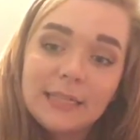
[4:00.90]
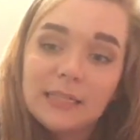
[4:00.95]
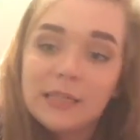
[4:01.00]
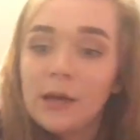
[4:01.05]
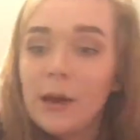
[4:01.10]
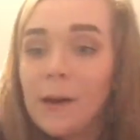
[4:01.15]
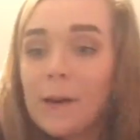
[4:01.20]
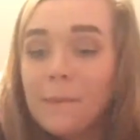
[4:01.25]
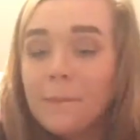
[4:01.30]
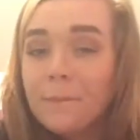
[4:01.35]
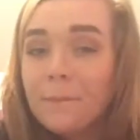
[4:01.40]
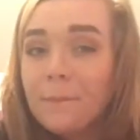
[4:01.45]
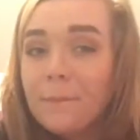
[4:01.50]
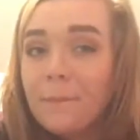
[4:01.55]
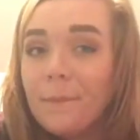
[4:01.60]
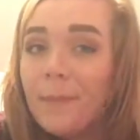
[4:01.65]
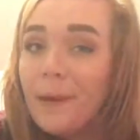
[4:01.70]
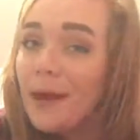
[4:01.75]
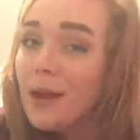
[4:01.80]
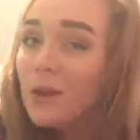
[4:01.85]
some
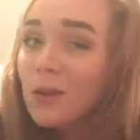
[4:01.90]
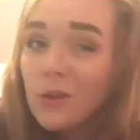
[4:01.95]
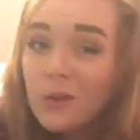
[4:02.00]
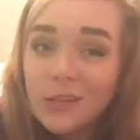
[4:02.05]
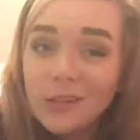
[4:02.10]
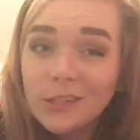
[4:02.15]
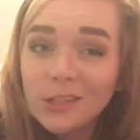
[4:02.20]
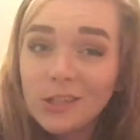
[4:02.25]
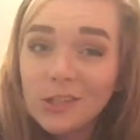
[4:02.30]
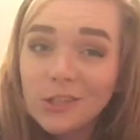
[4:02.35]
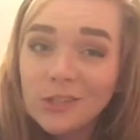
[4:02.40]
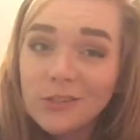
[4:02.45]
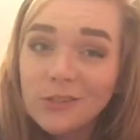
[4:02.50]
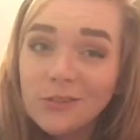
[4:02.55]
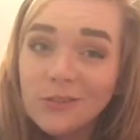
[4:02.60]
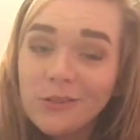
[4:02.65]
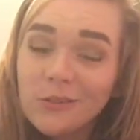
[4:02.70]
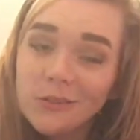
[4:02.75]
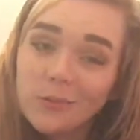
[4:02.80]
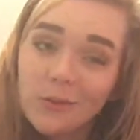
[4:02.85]
medical
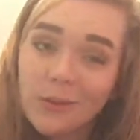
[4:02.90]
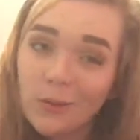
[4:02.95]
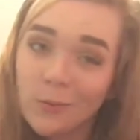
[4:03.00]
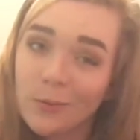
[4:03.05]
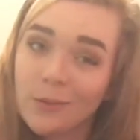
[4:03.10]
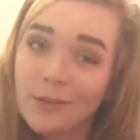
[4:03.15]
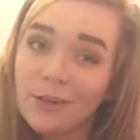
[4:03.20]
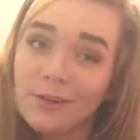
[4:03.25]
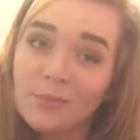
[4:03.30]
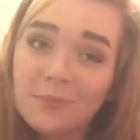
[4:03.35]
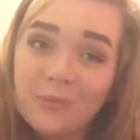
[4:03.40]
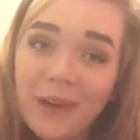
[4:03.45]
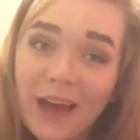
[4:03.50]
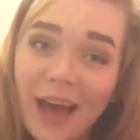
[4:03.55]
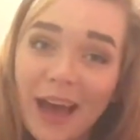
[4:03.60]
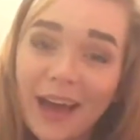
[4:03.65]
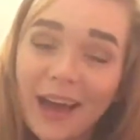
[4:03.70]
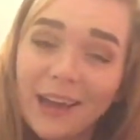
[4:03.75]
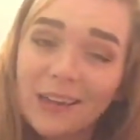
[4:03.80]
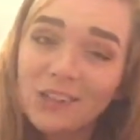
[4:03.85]
issues with her
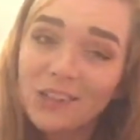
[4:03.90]
back.